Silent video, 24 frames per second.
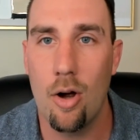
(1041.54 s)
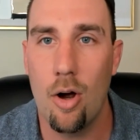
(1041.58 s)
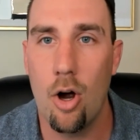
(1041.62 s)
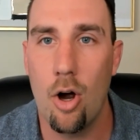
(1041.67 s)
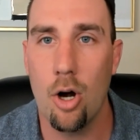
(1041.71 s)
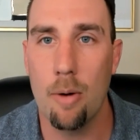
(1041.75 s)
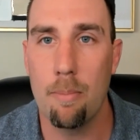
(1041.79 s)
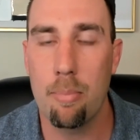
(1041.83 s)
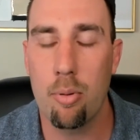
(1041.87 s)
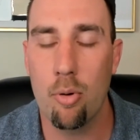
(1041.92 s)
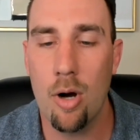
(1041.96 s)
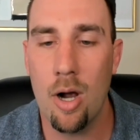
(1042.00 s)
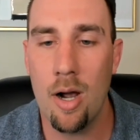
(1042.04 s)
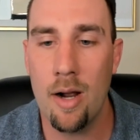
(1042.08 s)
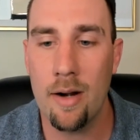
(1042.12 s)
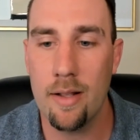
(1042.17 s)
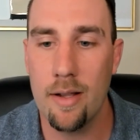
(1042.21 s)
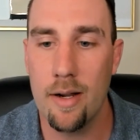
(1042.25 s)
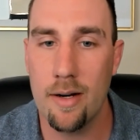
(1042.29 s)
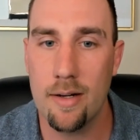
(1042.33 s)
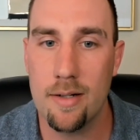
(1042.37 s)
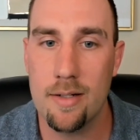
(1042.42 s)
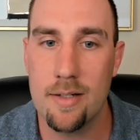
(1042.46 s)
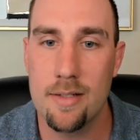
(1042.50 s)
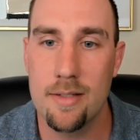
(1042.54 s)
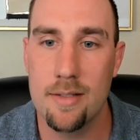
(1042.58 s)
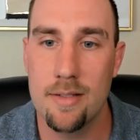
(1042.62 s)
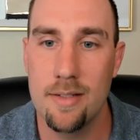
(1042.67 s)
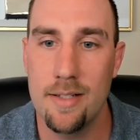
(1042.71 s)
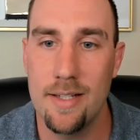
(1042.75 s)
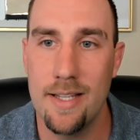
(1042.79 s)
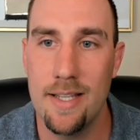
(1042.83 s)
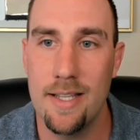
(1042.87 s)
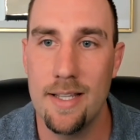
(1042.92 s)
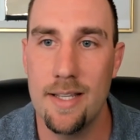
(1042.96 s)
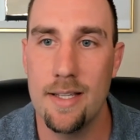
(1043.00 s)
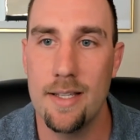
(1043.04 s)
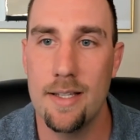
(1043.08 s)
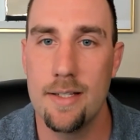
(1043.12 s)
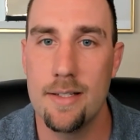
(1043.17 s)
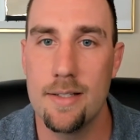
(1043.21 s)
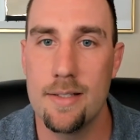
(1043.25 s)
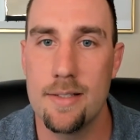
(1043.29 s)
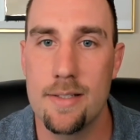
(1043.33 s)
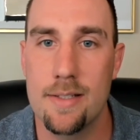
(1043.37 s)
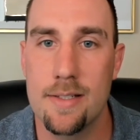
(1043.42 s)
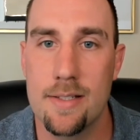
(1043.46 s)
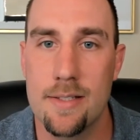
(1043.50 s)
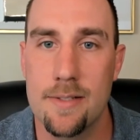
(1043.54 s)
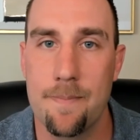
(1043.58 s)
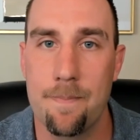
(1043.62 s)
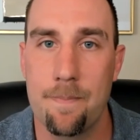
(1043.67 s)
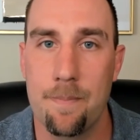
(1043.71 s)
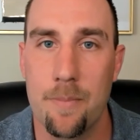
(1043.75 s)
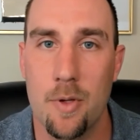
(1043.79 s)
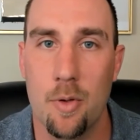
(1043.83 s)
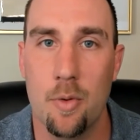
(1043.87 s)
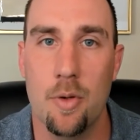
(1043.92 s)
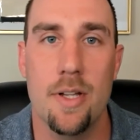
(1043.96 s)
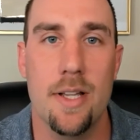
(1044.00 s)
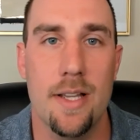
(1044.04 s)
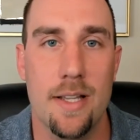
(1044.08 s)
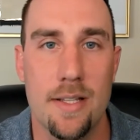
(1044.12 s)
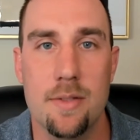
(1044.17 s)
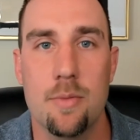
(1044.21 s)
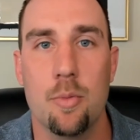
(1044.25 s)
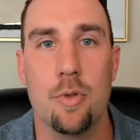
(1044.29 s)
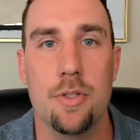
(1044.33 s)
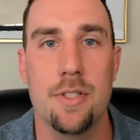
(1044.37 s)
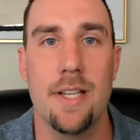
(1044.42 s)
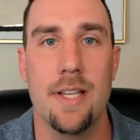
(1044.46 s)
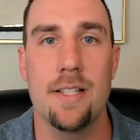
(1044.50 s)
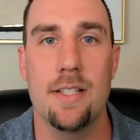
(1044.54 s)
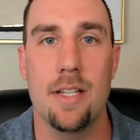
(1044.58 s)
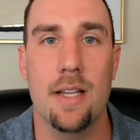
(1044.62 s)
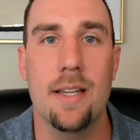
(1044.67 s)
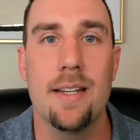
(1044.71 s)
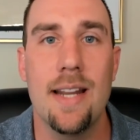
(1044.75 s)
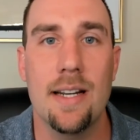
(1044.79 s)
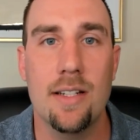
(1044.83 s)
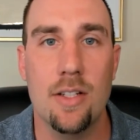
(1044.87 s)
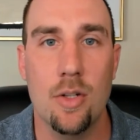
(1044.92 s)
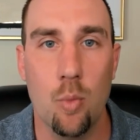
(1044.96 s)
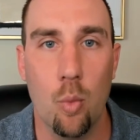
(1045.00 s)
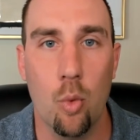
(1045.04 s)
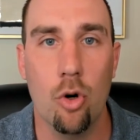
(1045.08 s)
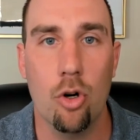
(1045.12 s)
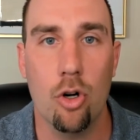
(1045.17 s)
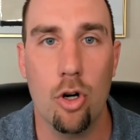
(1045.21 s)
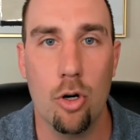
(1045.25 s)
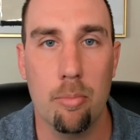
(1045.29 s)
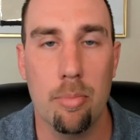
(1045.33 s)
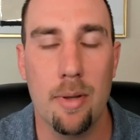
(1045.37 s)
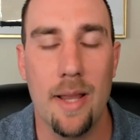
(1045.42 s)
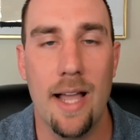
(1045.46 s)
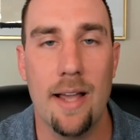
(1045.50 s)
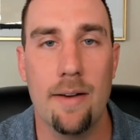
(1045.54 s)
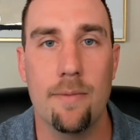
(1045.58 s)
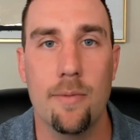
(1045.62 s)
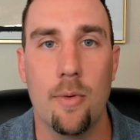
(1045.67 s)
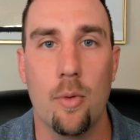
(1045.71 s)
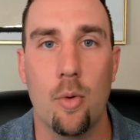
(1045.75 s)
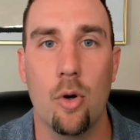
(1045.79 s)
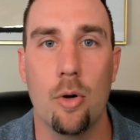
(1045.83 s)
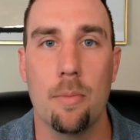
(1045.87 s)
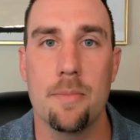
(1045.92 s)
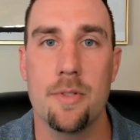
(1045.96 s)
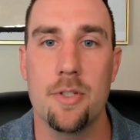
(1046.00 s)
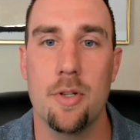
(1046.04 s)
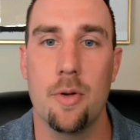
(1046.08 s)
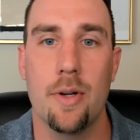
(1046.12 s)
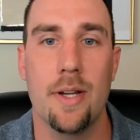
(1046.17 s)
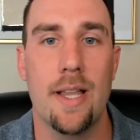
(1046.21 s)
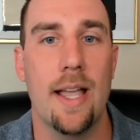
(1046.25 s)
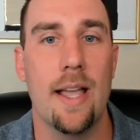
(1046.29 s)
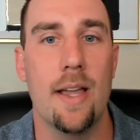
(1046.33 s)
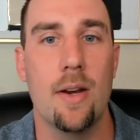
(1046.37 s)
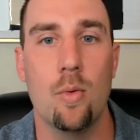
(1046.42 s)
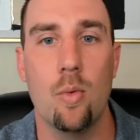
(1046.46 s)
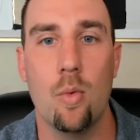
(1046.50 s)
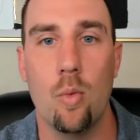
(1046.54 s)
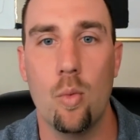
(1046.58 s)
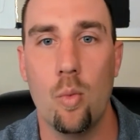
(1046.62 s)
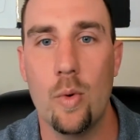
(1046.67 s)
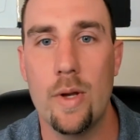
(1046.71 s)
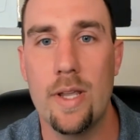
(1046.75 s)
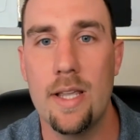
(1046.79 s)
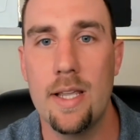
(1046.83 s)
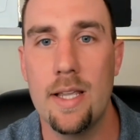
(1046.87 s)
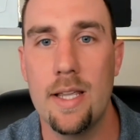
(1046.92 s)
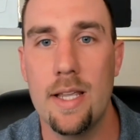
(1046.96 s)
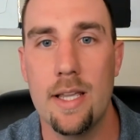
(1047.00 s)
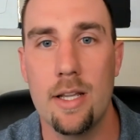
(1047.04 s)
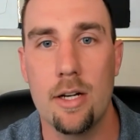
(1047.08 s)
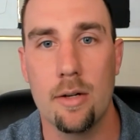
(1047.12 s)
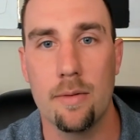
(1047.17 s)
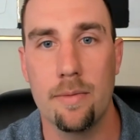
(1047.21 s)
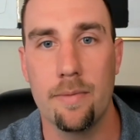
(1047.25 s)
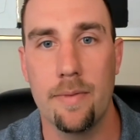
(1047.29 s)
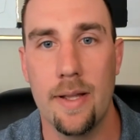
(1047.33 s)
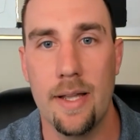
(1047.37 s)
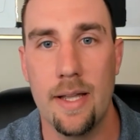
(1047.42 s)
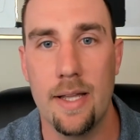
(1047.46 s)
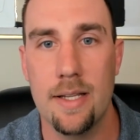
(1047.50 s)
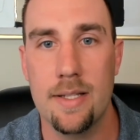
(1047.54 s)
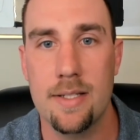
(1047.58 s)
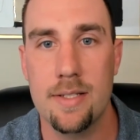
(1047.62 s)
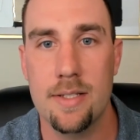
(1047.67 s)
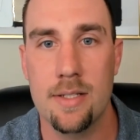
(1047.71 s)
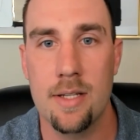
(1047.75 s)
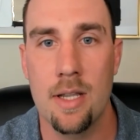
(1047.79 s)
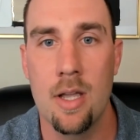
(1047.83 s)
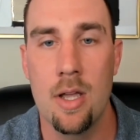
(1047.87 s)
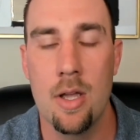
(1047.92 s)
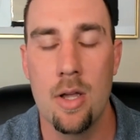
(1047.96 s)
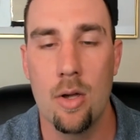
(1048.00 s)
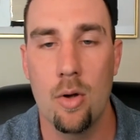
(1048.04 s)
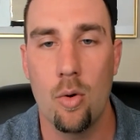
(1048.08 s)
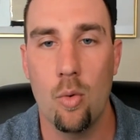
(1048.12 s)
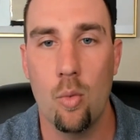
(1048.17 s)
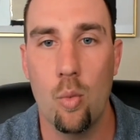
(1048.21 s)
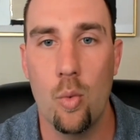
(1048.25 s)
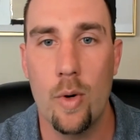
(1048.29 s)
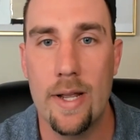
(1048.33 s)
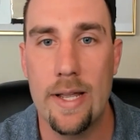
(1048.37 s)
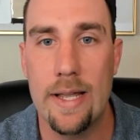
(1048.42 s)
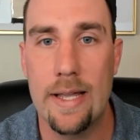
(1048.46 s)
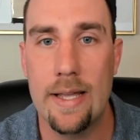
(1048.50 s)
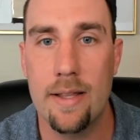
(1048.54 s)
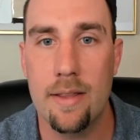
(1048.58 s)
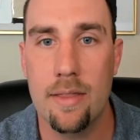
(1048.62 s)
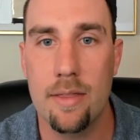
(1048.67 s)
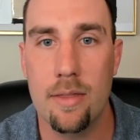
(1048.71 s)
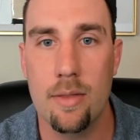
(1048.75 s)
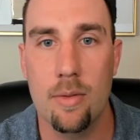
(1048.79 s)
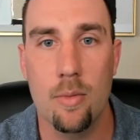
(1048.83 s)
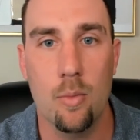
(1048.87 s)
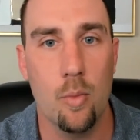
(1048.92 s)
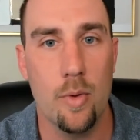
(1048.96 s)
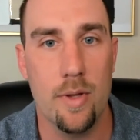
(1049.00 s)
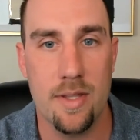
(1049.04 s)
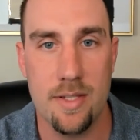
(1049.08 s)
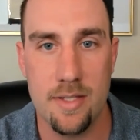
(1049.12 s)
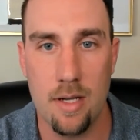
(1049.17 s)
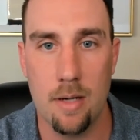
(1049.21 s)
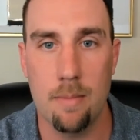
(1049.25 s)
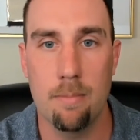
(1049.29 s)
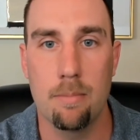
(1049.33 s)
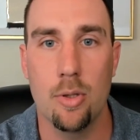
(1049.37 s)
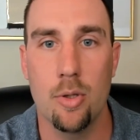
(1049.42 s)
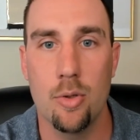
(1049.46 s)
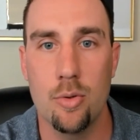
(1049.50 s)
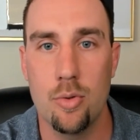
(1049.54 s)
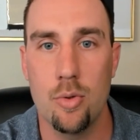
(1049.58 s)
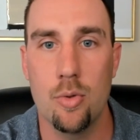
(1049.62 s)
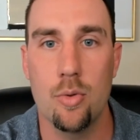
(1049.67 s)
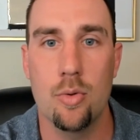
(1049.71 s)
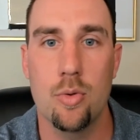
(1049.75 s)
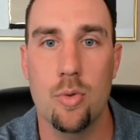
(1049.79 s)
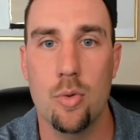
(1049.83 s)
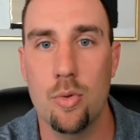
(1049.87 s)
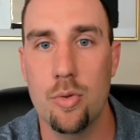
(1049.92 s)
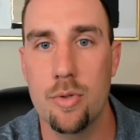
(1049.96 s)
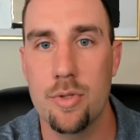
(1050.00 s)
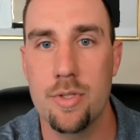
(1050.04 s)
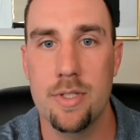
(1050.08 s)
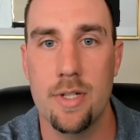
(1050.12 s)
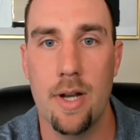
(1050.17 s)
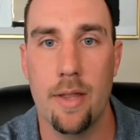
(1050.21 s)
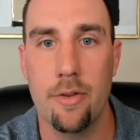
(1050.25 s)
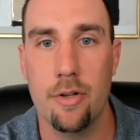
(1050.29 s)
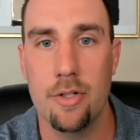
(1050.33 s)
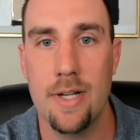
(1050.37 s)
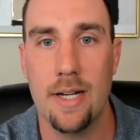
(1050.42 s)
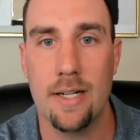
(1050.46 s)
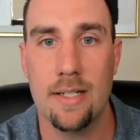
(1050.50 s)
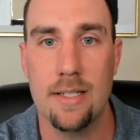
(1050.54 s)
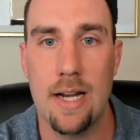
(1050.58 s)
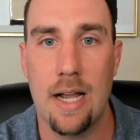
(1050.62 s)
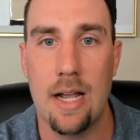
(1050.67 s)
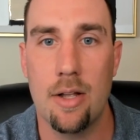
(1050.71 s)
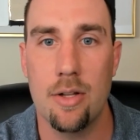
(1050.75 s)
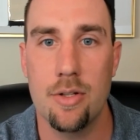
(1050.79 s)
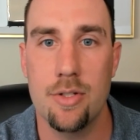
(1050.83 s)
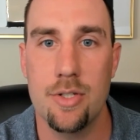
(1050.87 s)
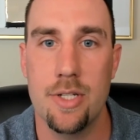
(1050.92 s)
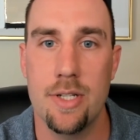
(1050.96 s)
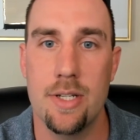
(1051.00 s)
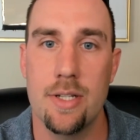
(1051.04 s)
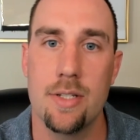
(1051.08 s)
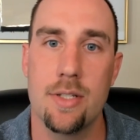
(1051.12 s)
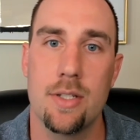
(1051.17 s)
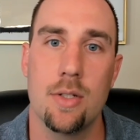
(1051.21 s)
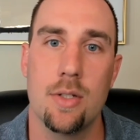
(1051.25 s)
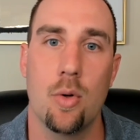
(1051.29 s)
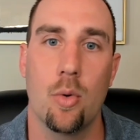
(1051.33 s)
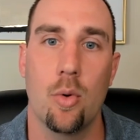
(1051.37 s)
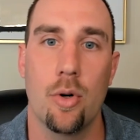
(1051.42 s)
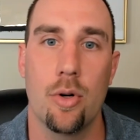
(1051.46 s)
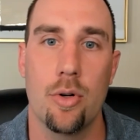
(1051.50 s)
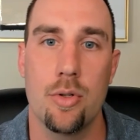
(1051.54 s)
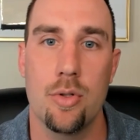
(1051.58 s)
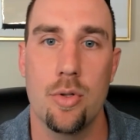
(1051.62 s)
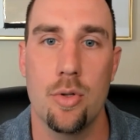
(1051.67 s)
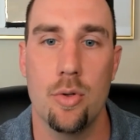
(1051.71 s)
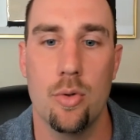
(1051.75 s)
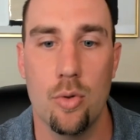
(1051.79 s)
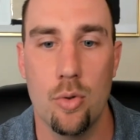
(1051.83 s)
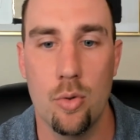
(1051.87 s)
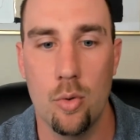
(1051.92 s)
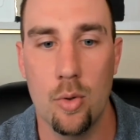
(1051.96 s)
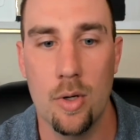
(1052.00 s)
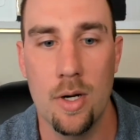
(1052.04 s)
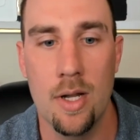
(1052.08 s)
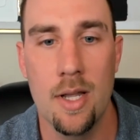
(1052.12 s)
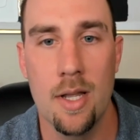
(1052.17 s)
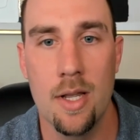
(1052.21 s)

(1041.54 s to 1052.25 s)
Our product is it, we'll say it's a connected worker platform. So again, we interface with with some Bluetooth tools and other technologies in order to